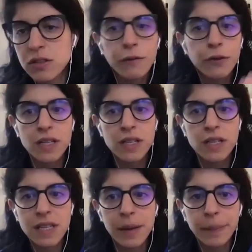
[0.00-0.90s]
So for
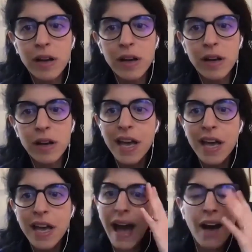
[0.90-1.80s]
example,
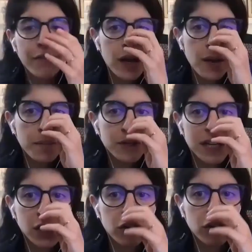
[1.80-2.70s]
if you have
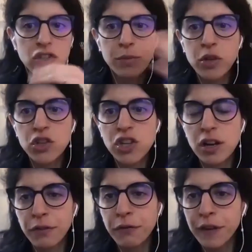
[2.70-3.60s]
particular distribution
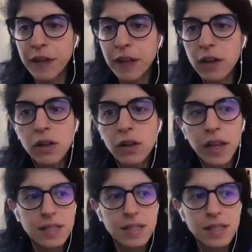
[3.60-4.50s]
of a field, let's
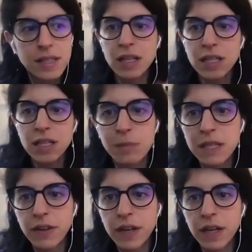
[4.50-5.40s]
say there's some
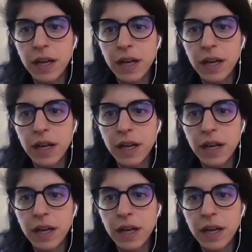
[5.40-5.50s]
specific